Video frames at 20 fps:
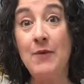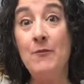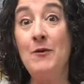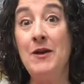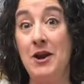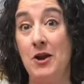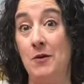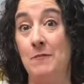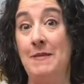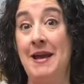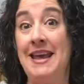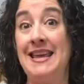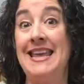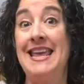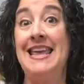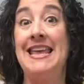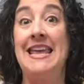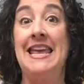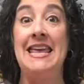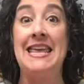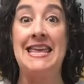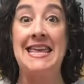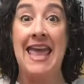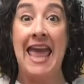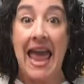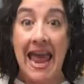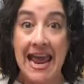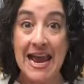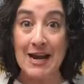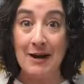we are making
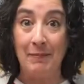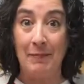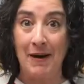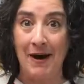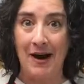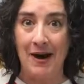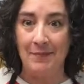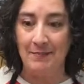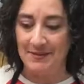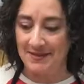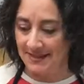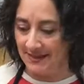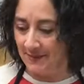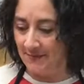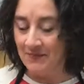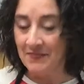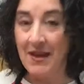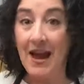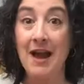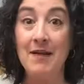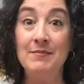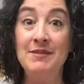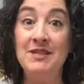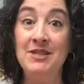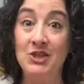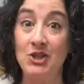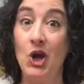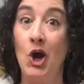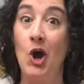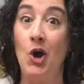cake pops. I'm
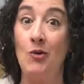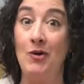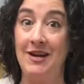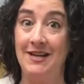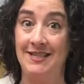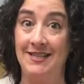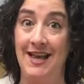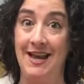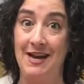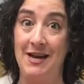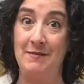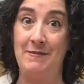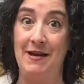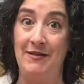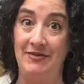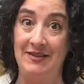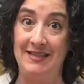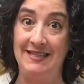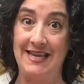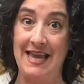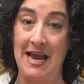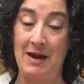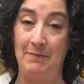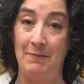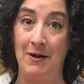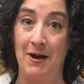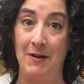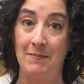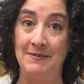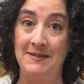so excited about these cake
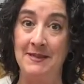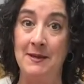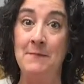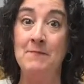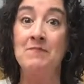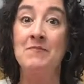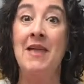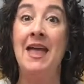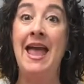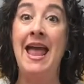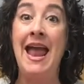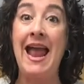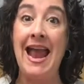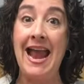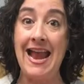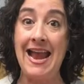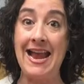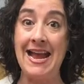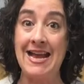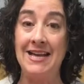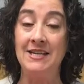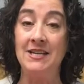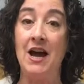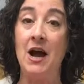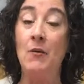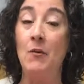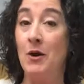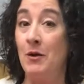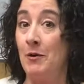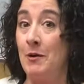pops, and I
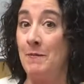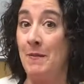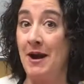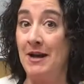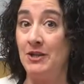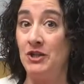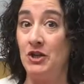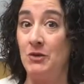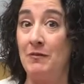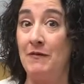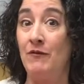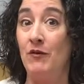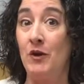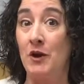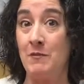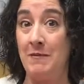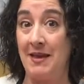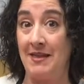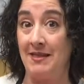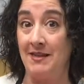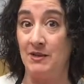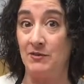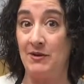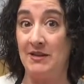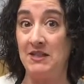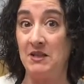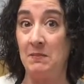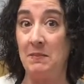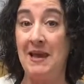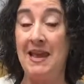want to remind you before you make this
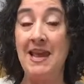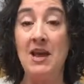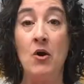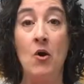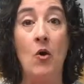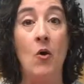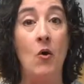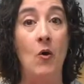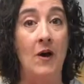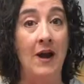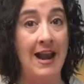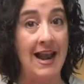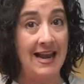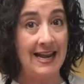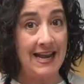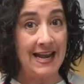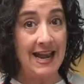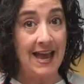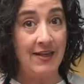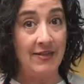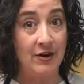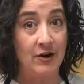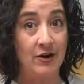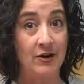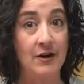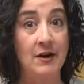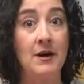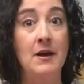recipe or any other,